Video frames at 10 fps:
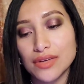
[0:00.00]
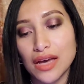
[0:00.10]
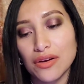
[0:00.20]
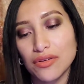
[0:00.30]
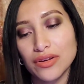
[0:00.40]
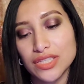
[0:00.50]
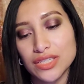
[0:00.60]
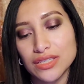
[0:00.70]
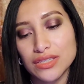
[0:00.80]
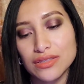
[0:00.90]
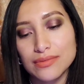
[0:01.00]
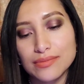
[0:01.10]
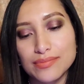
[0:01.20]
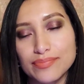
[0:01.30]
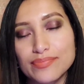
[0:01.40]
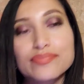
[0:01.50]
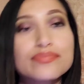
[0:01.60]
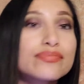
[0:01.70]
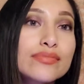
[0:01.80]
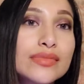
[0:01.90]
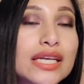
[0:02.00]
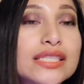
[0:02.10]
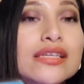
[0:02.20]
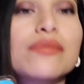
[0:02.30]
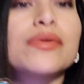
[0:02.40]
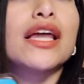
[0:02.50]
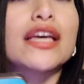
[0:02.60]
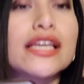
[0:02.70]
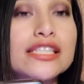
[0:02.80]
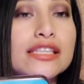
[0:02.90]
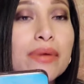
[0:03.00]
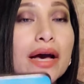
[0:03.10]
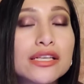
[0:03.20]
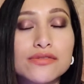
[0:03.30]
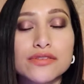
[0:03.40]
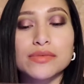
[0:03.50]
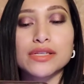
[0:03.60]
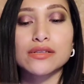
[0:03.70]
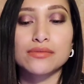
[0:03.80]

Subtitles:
I don't know, it's gonna be like an easy pass for me.